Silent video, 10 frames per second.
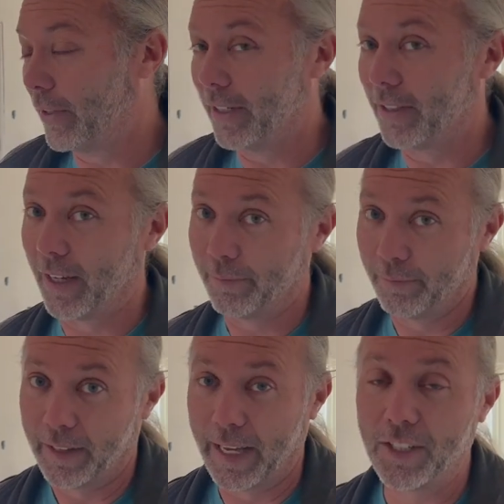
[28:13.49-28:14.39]
And he's
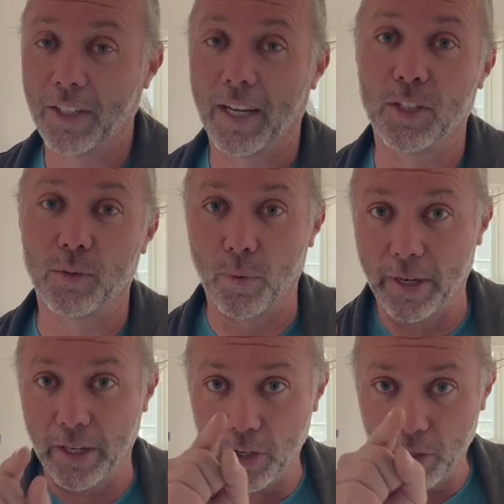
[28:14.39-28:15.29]
like, that's nice. What
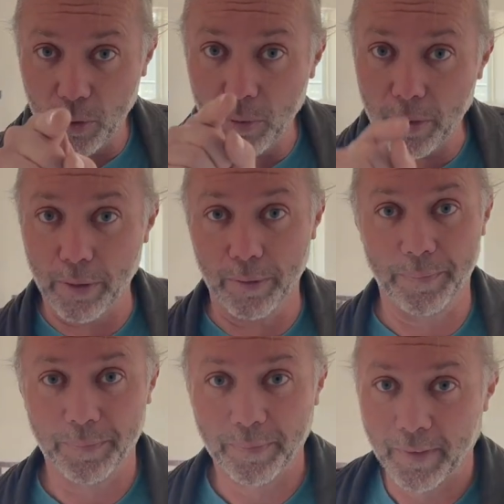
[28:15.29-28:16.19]
did you do?
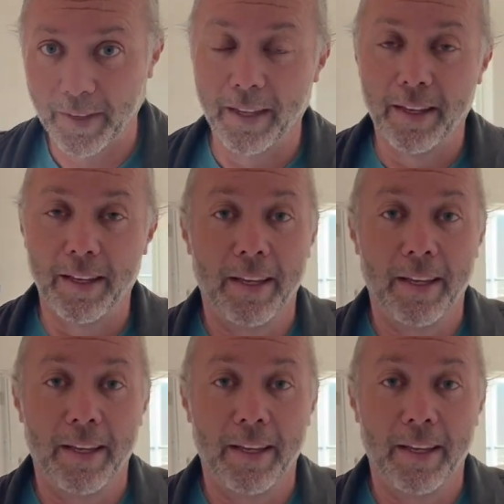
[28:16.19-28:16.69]
Right.